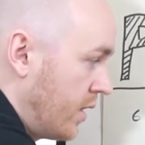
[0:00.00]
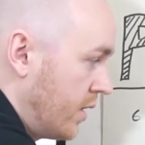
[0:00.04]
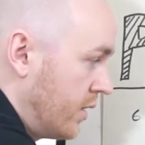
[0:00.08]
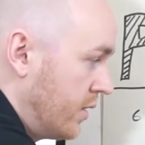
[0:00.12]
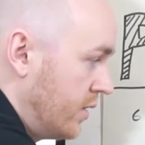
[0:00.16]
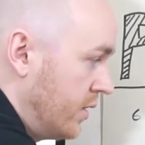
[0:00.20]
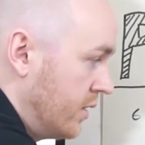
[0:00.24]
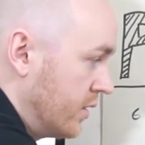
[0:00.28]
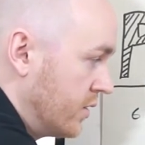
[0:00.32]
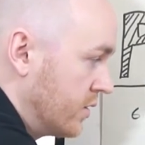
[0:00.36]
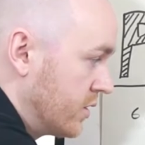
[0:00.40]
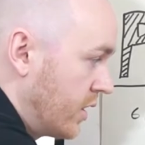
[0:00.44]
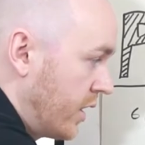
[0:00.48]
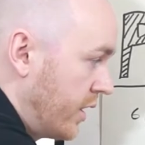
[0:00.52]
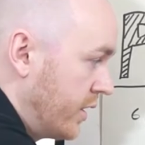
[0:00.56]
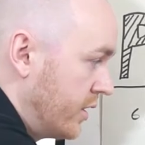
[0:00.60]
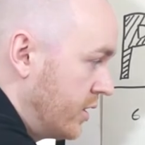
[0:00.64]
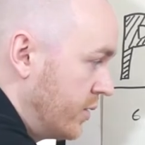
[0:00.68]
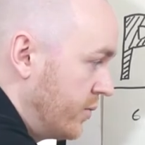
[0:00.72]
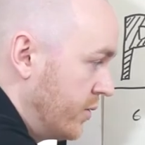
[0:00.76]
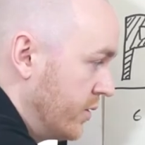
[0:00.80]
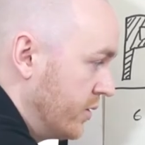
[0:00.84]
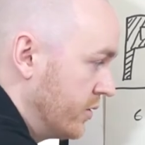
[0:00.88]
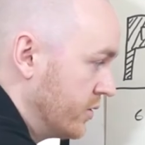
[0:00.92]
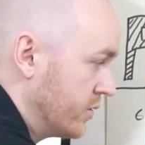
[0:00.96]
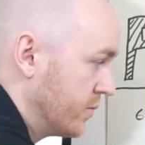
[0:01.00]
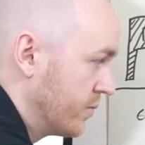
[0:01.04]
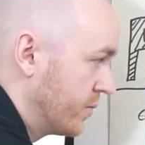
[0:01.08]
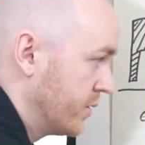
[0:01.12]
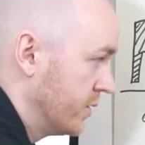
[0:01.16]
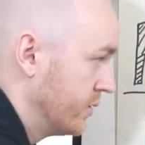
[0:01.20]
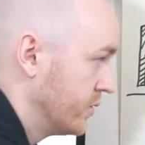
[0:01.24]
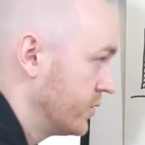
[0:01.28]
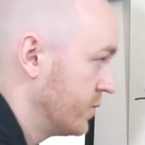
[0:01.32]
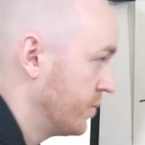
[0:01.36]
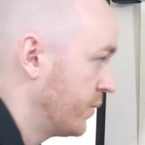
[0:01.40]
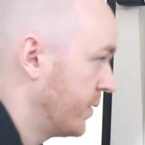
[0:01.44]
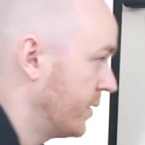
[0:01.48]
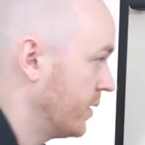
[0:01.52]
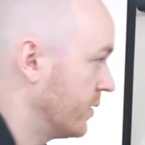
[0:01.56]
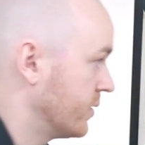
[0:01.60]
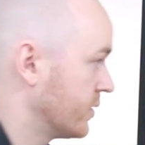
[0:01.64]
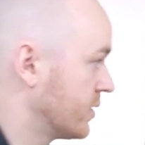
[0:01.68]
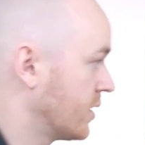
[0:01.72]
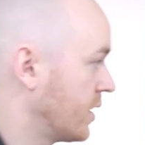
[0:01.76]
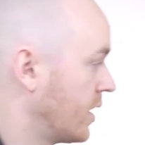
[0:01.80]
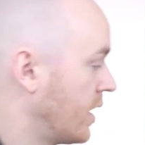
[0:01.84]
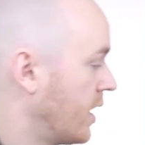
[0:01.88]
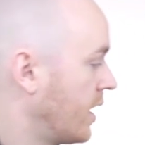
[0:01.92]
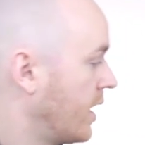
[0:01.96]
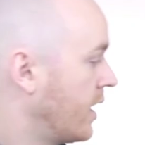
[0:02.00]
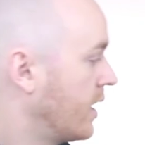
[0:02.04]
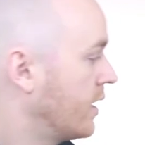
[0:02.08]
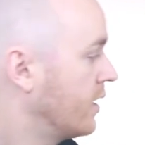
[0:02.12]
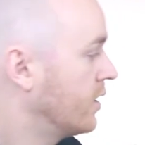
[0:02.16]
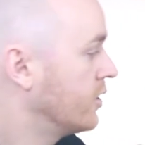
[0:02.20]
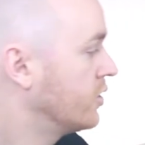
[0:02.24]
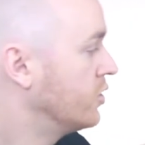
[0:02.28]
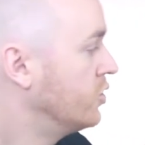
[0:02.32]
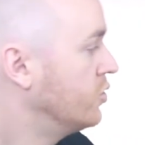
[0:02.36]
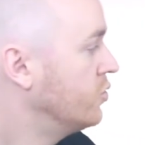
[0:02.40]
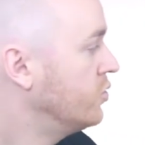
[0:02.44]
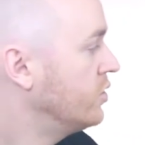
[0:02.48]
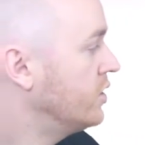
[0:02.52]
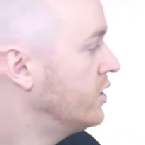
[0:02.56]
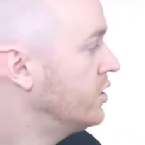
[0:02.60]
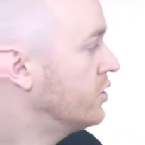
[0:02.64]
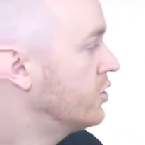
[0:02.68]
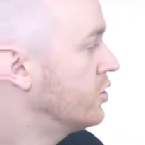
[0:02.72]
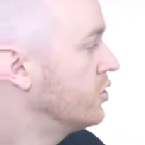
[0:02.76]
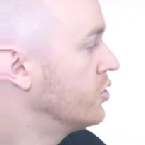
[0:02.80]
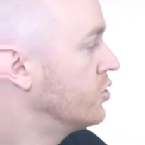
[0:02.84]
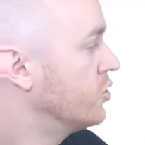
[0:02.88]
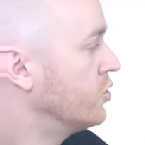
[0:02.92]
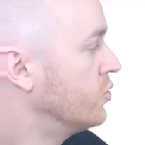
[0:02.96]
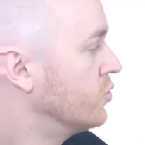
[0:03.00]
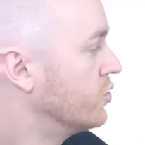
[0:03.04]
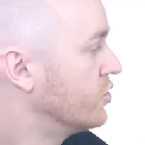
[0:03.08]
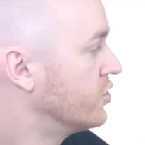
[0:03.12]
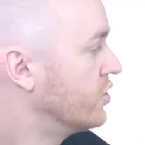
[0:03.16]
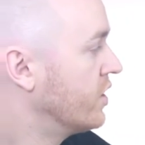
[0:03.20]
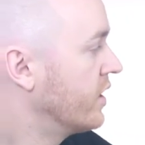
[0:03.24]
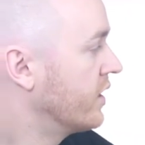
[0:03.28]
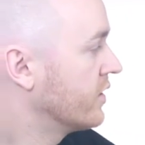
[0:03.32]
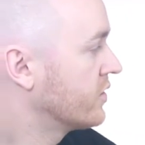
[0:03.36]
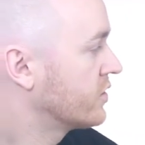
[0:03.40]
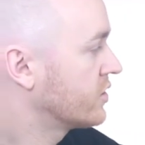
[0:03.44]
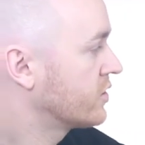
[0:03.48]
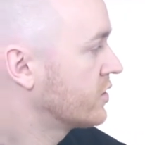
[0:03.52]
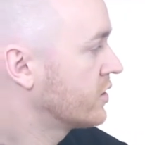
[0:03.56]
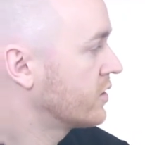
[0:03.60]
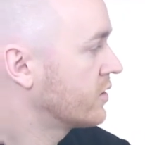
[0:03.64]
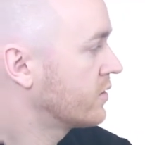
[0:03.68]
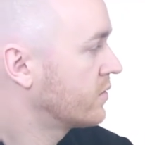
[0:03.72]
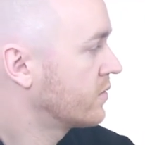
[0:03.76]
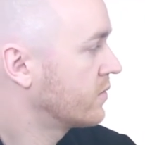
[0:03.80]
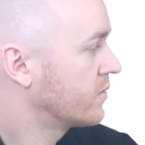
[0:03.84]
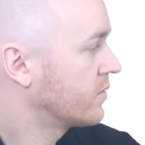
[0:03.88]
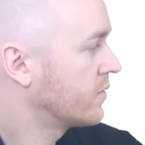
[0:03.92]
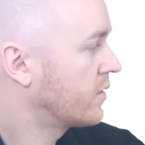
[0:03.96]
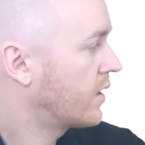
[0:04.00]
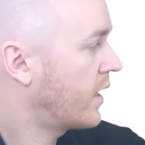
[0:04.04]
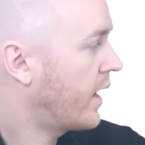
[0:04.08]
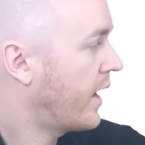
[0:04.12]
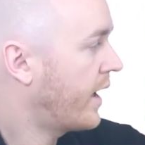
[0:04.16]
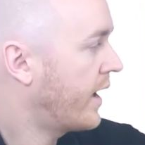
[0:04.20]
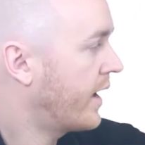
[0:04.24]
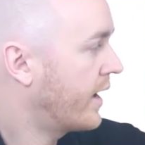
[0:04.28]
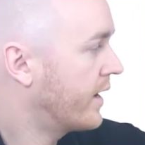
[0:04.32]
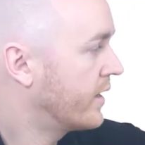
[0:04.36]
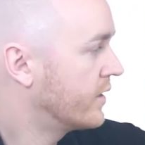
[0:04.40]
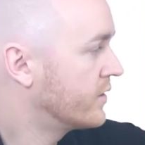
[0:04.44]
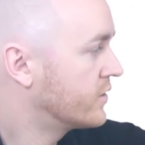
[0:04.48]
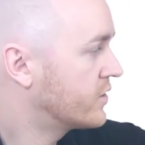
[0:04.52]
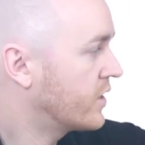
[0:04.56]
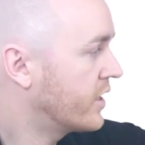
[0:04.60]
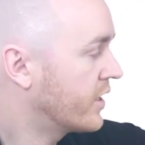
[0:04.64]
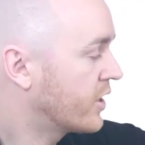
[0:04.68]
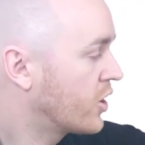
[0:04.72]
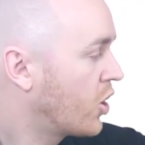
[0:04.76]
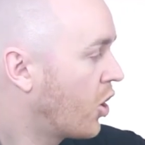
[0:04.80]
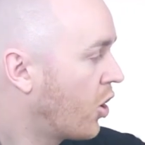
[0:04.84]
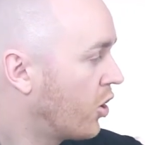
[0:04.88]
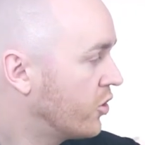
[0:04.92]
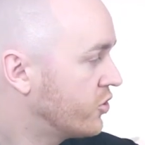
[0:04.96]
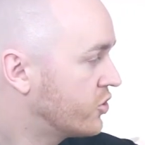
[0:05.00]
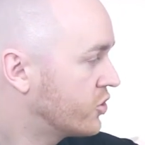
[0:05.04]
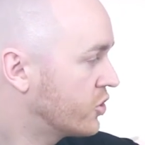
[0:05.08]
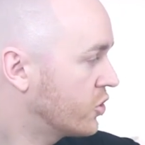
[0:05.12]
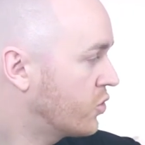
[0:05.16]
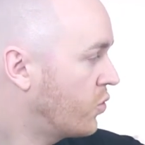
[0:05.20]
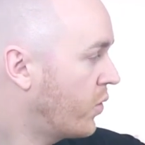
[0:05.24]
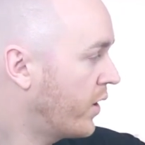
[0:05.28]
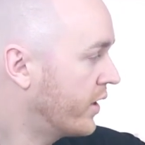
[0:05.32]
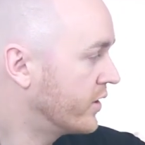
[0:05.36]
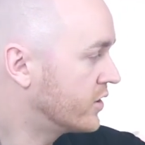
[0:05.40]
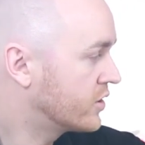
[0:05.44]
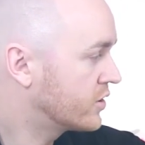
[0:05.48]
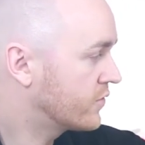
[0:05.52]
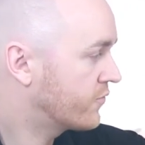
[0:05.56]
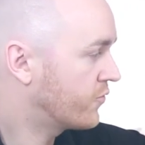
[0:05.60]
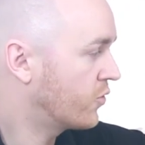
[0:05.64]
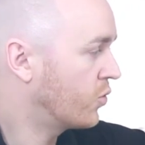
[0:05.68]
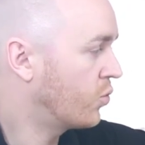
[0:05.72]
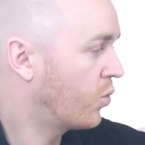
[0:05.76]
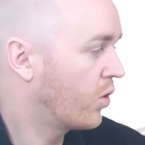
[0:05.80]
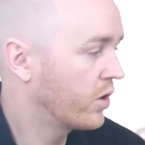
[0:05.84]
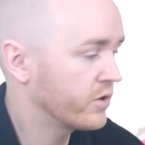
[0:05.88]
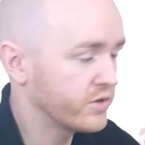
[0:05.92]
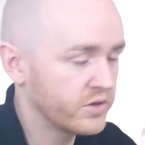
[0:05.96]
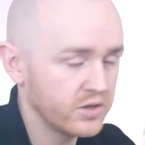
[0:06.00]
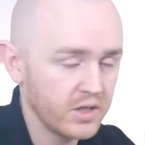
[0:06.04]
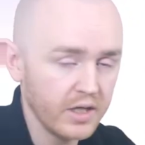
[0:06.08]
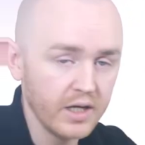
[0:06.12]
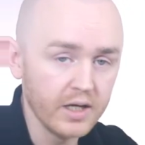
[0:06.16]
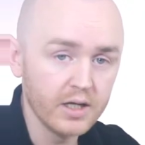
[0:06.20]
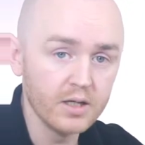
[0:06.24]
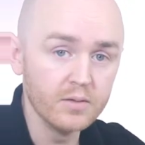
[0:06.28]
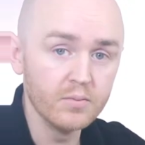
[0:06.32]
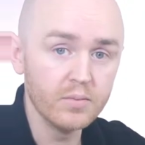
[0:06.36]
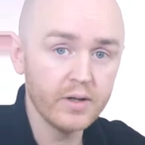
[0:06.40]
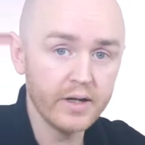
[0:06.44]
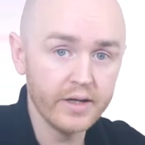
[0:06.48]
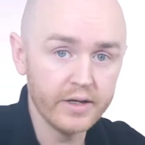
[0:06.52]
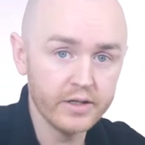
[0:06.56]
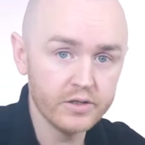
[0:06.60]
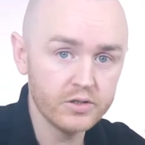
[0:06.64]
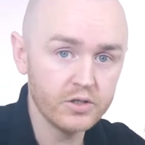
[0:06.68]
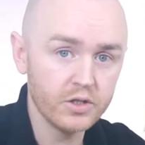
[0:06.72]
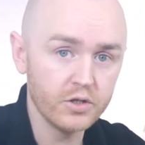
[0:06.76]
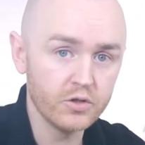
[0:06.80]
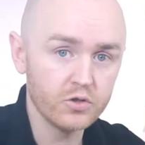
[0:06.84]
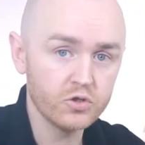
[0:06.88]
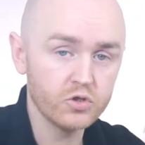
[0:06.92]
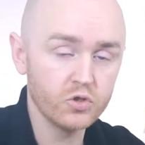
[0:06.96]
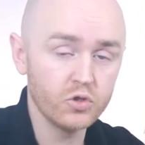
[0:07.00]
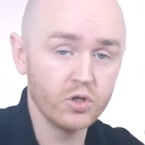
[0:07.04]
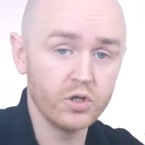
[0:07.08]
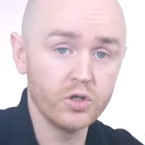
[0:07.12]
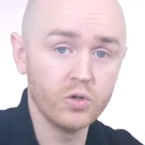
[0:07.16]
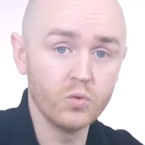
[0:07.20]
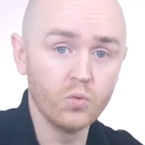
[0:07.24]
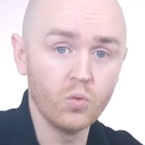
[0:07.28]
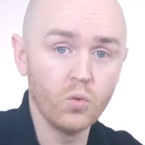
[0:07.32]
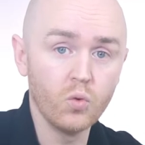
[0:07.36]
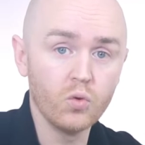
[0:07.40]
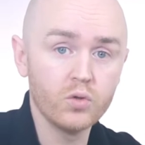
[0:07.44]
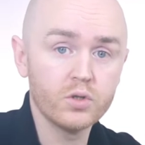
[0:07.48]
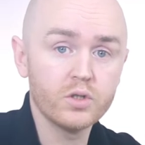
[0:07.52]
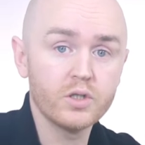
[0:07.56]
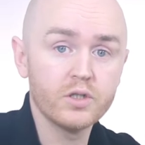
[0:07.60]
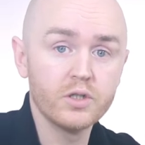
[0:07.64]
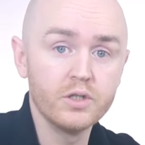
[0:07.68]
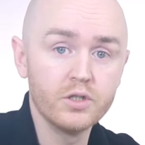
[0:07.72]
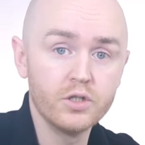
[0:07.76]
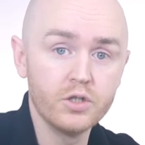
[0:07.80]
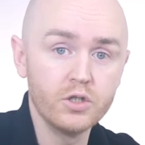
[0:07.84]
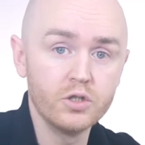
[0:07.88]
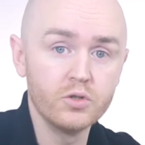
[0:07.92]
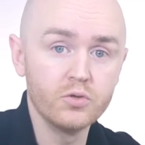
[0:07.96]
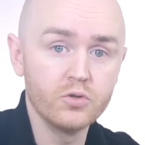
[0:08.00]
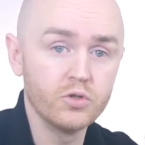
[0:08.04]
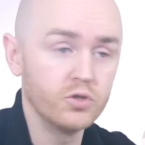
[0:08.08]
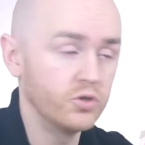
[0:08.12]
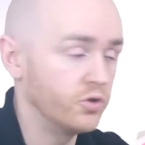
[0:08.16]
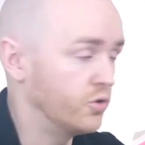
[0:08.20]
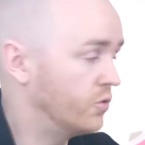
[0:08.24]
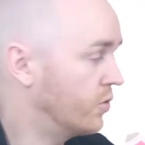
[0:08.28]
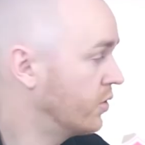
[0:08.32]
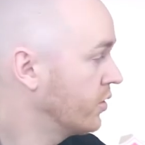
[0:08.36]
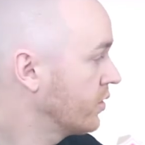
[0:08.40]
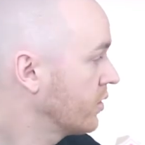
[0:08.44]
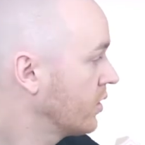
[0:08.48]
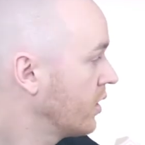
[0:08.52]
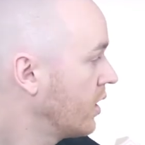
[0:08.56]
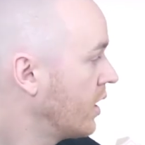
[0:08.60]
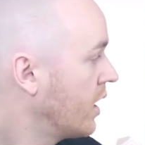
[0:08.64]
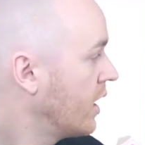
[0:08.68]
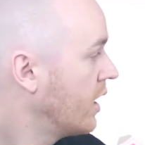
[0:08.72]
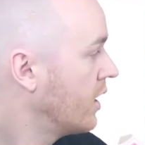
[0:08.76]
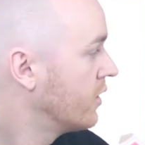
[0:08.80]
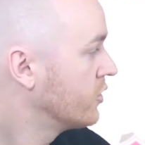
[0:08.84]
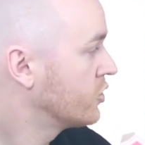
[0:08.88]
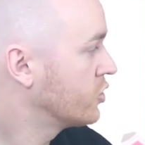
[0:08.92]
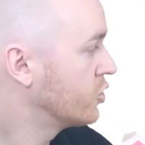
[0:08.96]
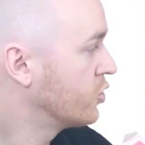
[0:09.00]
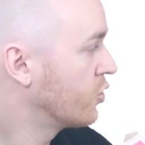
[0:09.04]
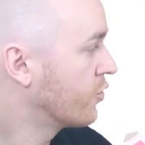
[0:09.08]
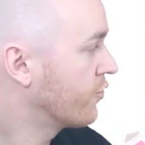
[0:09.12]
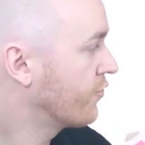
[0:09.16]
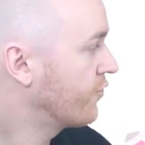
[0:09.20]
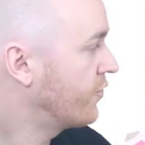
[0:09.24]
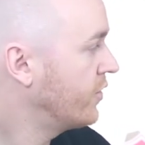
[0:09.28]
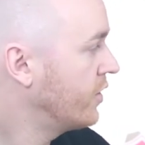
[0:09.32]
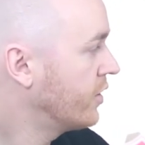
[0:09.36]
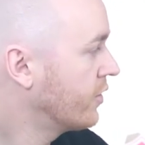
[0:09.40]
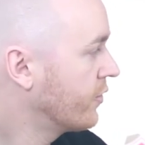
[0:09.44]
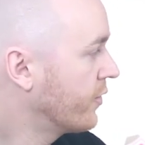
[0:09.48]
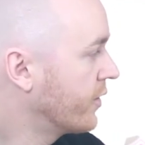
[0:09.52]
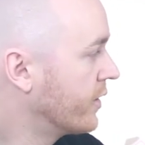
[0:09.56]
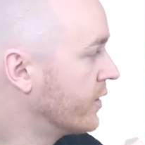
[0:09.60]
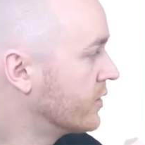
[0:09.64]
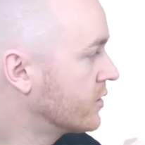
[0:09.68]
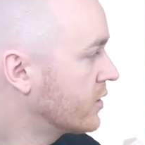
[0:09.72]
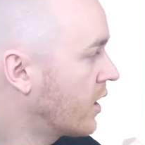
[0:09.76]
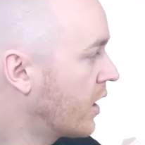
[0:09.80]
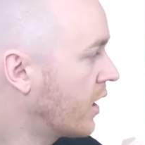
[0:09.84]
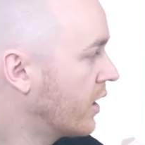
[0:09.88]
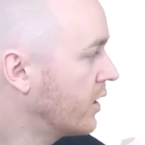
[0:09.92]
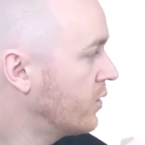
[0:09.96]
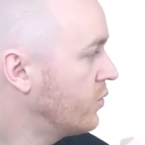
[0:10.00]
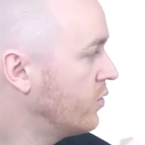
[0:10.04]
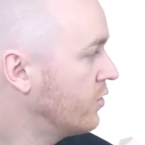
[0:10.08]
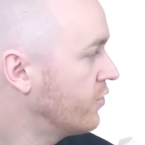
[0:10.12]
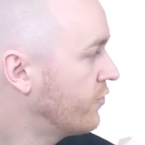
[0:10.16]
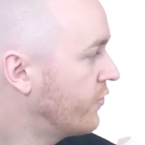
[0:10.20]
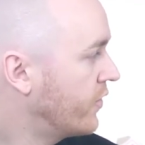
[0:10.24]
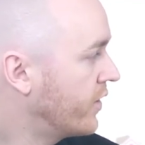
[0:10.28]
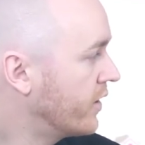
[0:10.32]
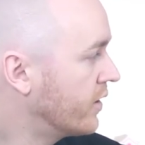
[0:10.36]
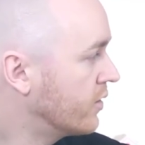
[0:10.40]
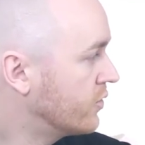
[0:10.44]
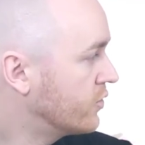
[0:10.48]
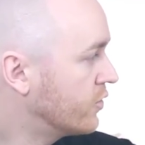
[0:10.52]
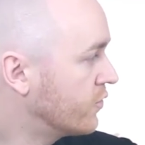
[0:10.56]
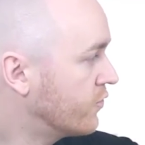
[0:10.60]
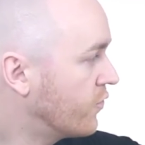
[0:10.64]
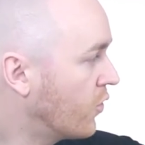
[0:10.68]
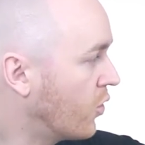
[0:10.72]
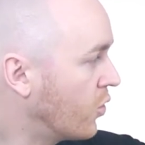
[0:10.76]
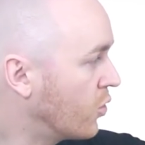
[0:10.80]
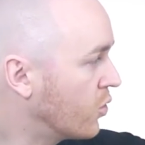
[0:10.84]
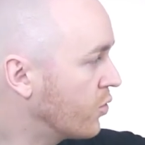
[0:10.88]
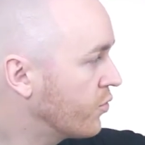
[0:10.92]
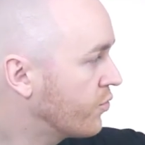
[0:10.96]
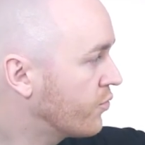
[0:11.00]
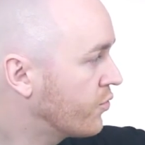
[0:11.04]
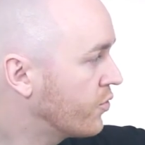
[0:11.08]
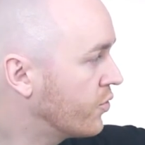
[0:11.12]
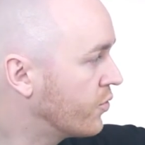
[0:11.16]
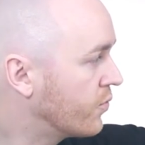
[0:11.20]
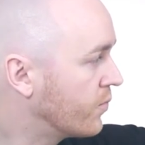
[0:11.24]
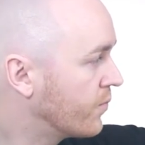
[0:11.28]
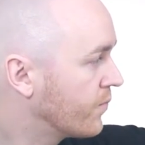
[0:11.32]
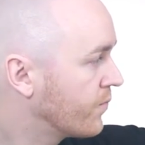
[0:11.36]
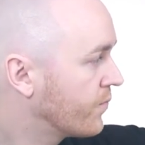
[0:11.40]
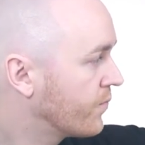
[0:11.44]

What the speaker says: The anxiety builds and builds and builds. You need to use this as a consequence for what's taken place here so that you won't continue to do it. So your fear is, I will fail to follow through.